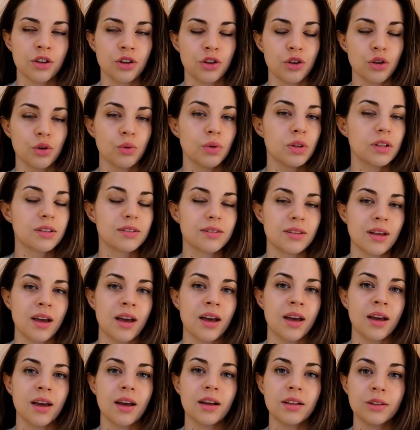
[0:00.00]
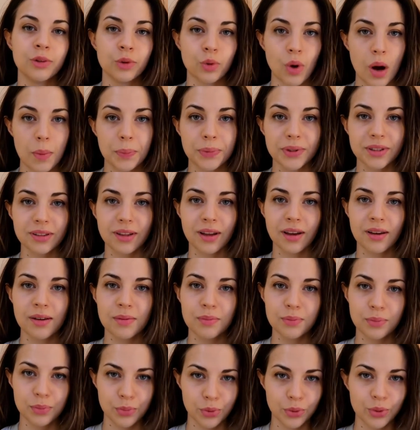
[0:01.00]
You will say
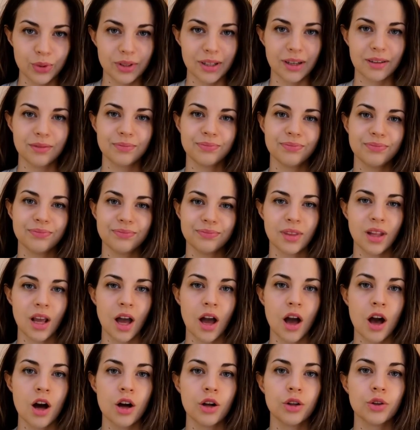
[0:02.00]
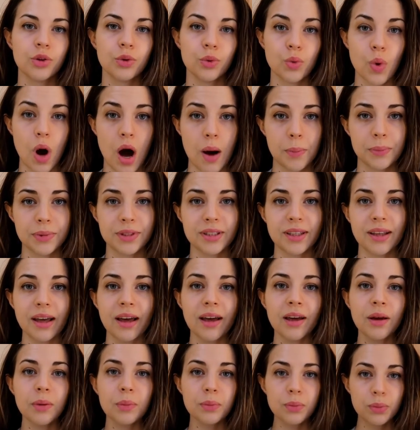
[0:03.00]
noapte bună.
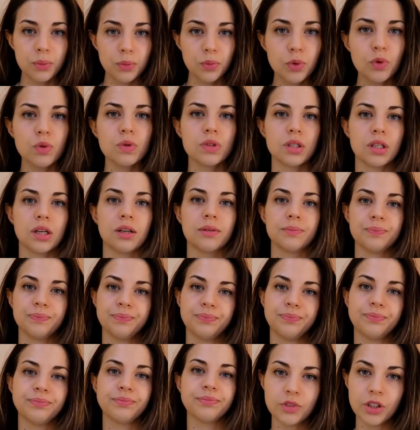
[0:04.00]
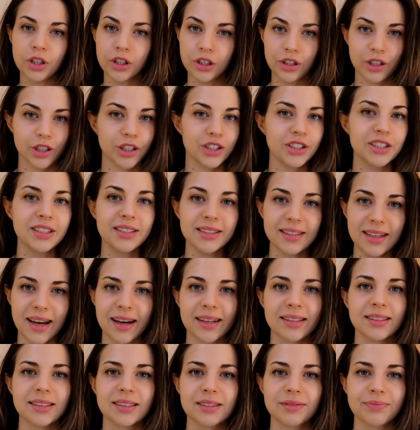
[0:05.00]
Noapte bună. Good
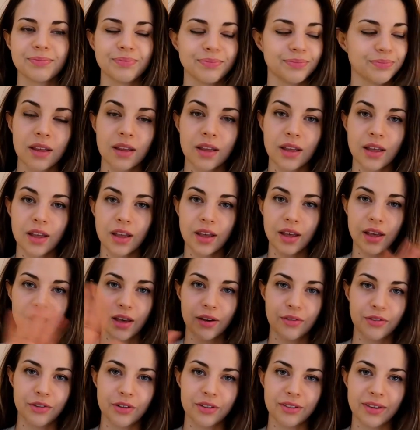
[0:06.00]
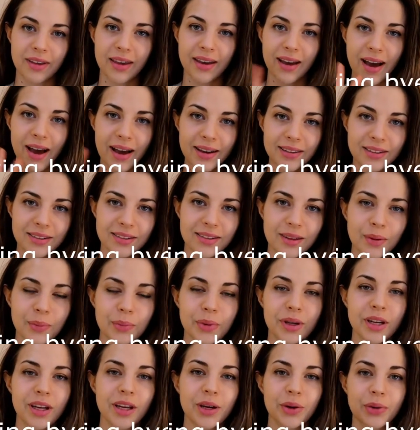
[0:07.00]
night. If you're saying hi to
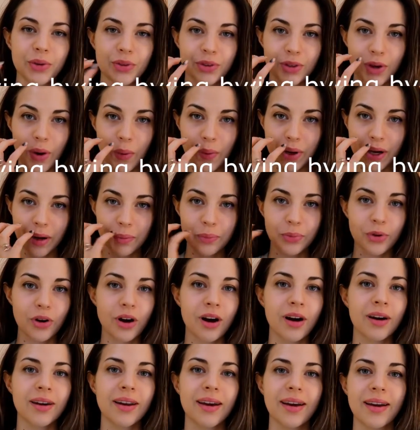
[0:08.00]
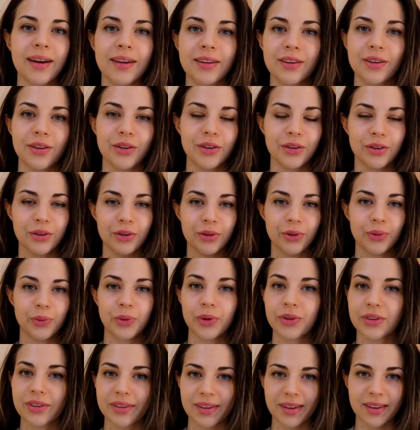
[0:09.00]
somebody who's going abroad and you
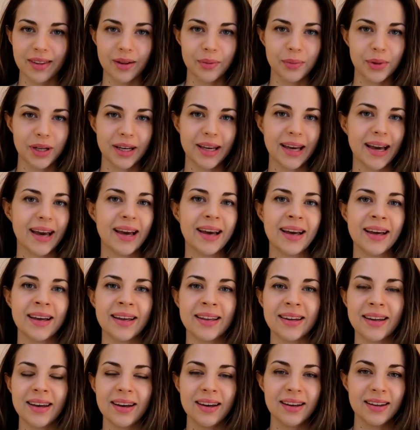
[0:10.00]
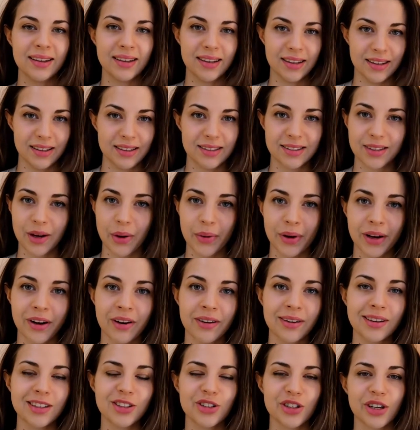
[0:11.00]
won't see them again, is
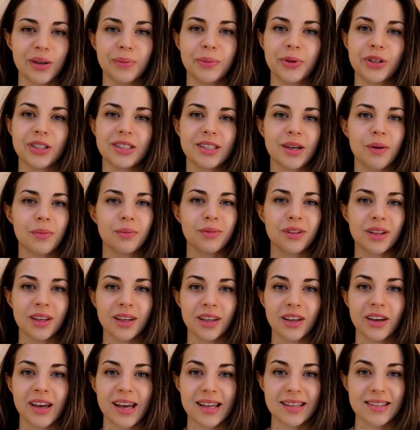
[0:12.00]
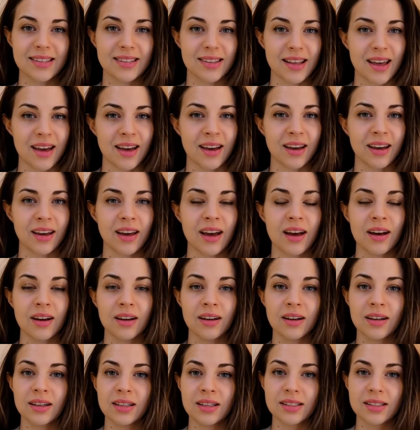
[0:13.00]
going on a trip or something, you can say
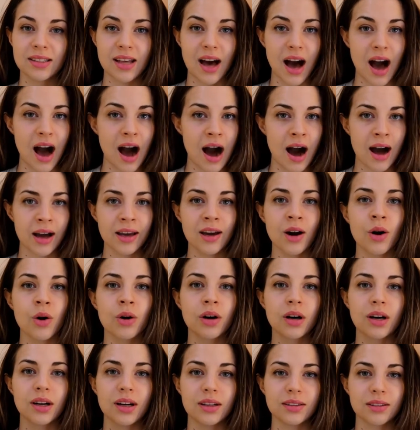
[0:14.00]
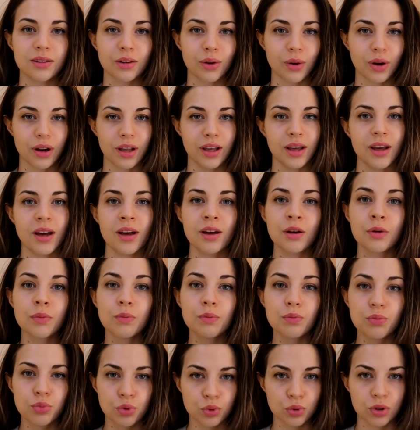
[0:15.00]
să ai o călătorie
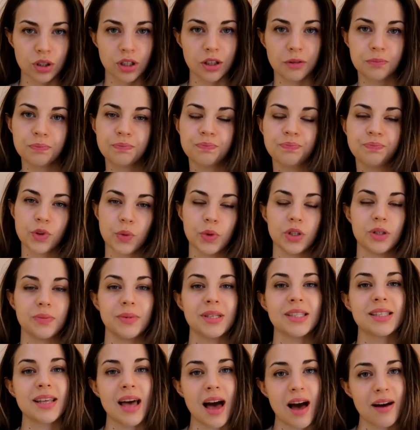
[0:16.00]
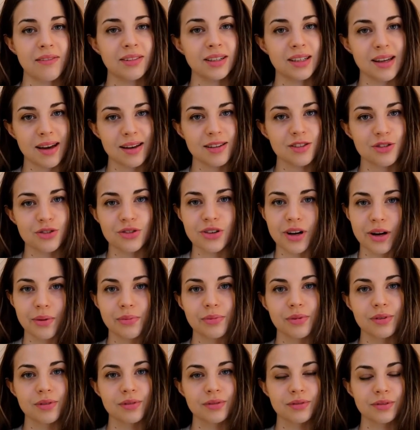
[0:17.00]
bună, which means have a nice
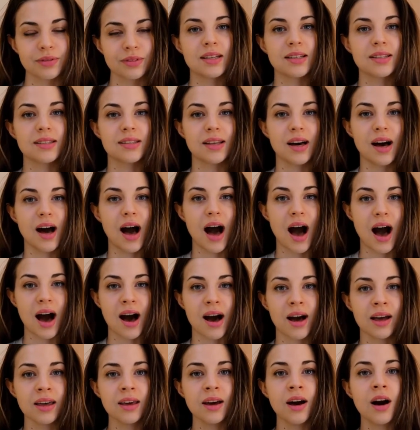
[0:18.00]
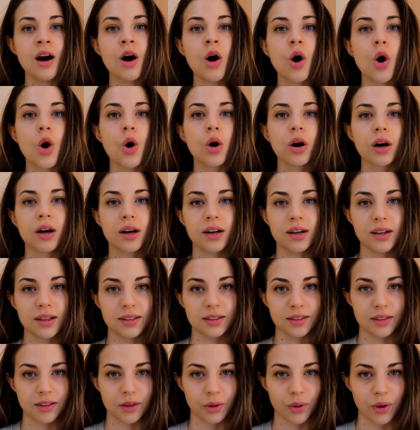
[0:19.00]
trip. Să ai o
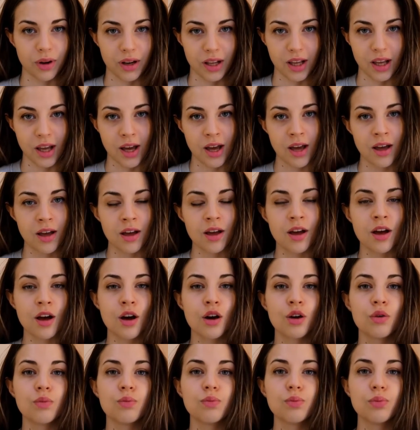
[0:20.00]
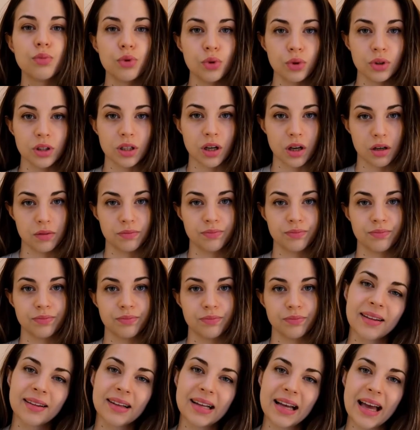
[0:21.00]
călătorie bună.
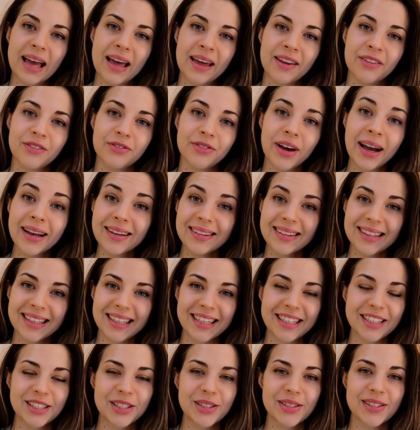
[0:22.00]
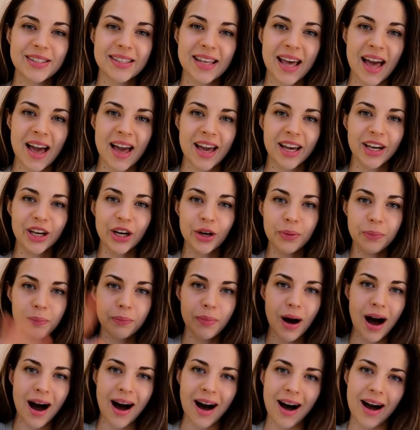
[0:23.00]
And finally, to say
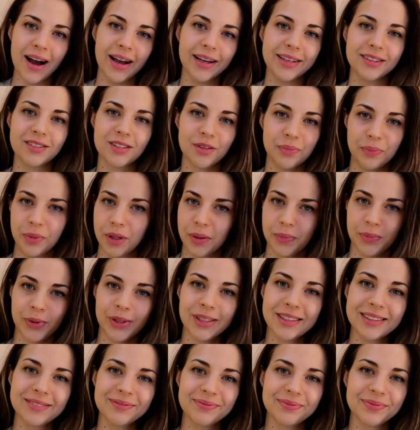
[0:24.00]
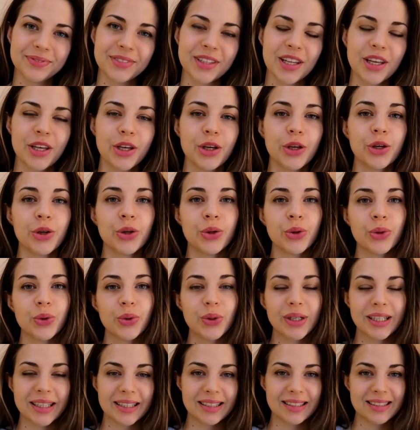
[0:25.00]
goodbye to people,
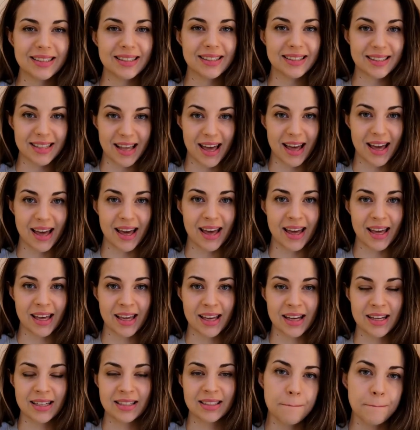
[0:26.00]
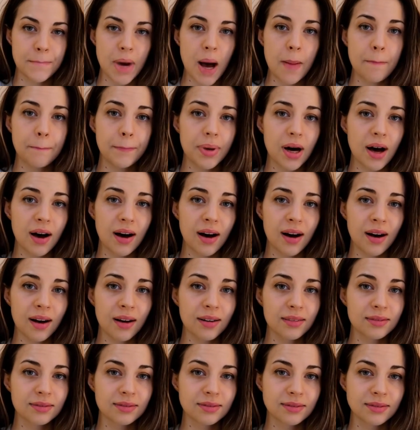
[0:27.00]
you can say
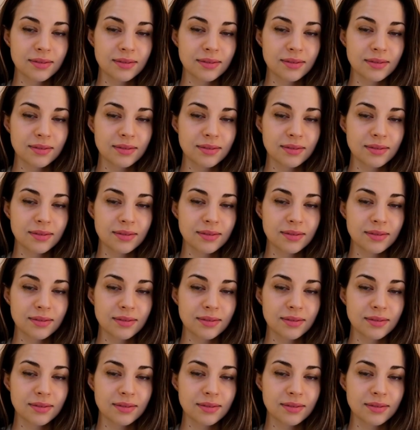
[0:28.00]
papa.